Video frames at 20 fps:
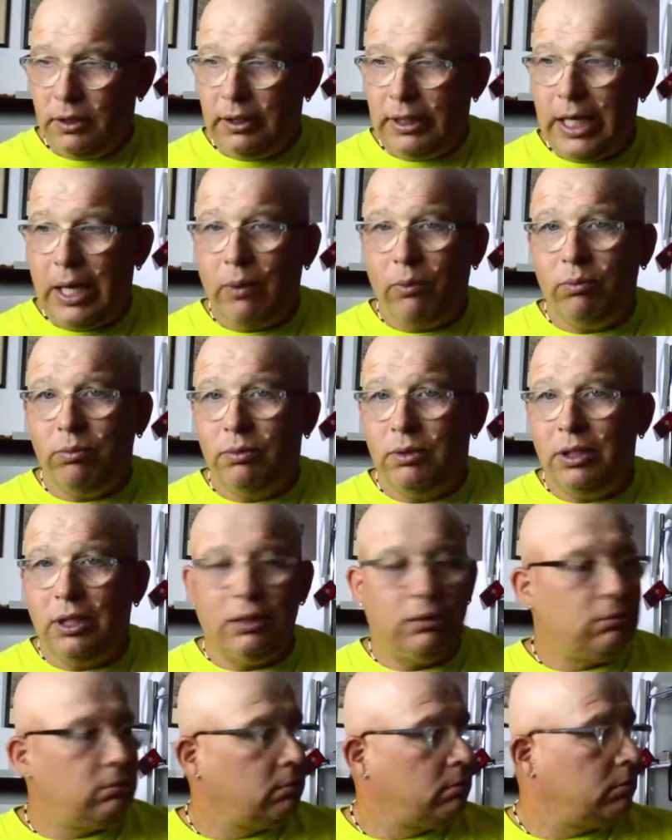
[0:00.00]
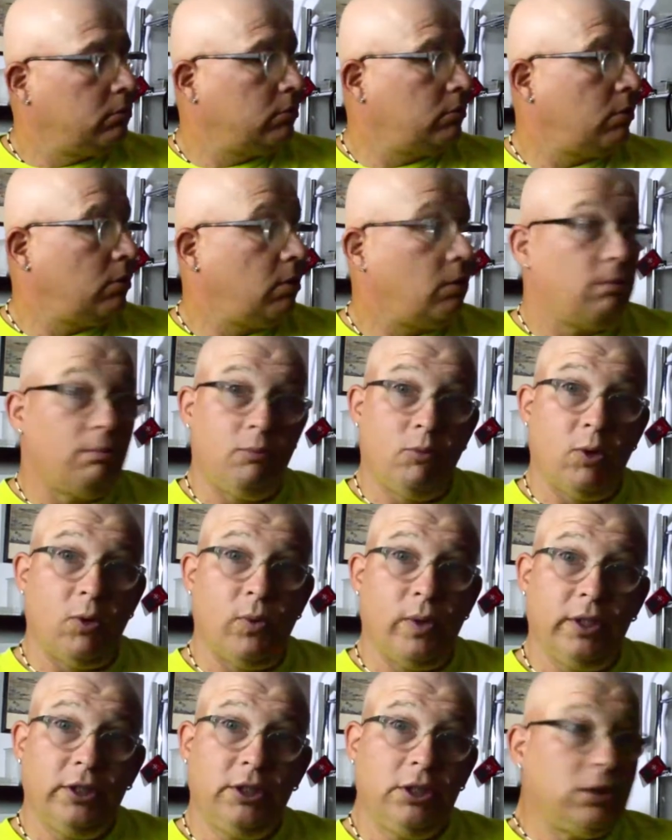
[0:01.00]
More
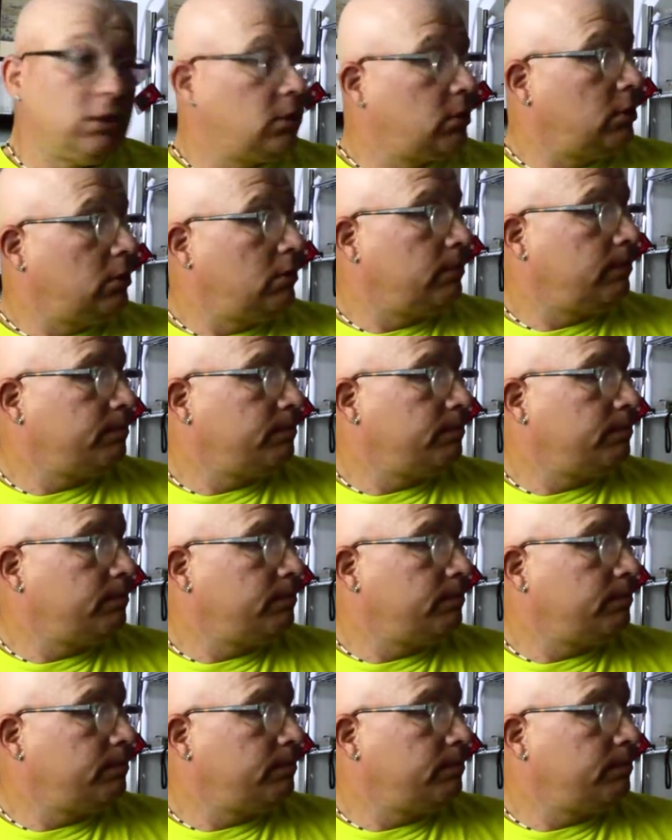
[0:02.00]
questions.